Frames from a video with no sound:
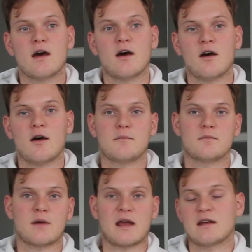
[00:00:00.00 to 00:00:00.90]

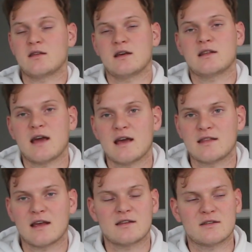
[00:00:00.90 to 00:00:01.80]
And I think
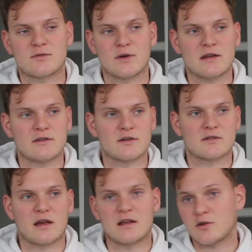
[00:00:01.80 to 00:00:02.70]
that that's really
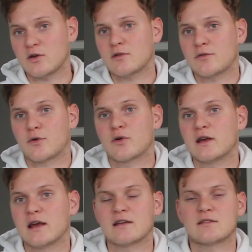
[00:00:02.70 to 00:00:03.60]
just a 30 to
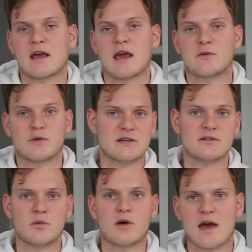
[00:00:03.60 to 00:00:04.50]
40 is a
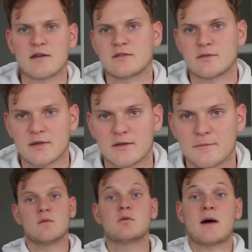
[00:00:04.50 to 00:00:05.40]
reasonable estimate.
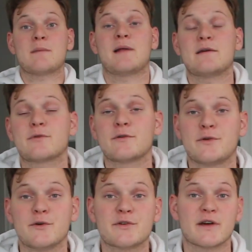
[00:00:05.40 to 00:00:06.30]
But my plan for the
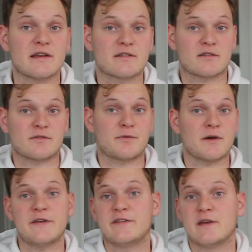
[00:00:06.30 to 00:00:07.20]
future is
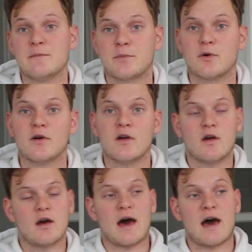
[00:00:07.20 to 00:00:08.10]
very simple.
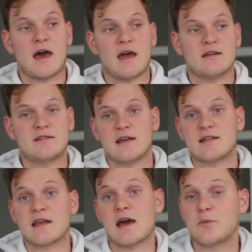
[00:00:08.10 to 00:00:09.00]
I said
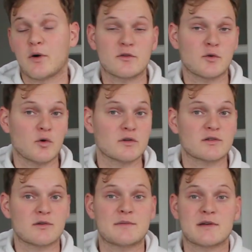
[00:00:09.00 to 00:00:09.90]
that I want to hold
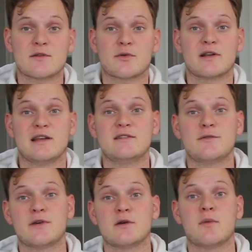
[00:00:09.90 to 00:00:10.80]
this website for at least a
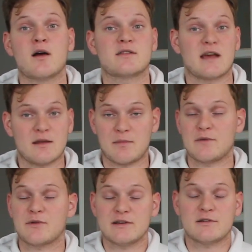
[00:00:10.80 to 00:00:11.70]
few months, and the
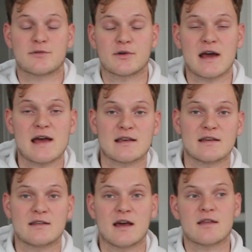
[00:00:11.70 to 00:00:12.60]
main reason for that
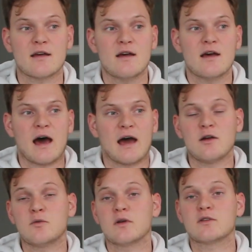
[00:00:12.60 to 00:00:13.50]
is that I
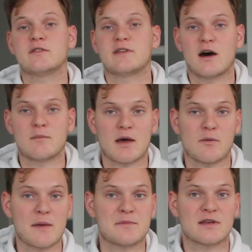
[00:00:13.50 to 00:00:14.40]
don't want to sell my
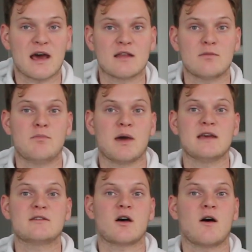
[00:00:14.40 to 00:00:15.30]
website
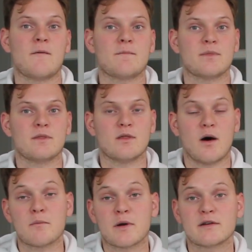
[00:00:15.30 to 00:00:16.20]
based on
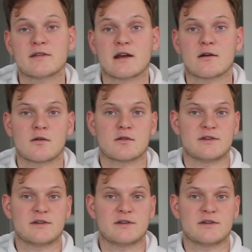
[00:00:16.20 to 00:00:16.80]
numbers that are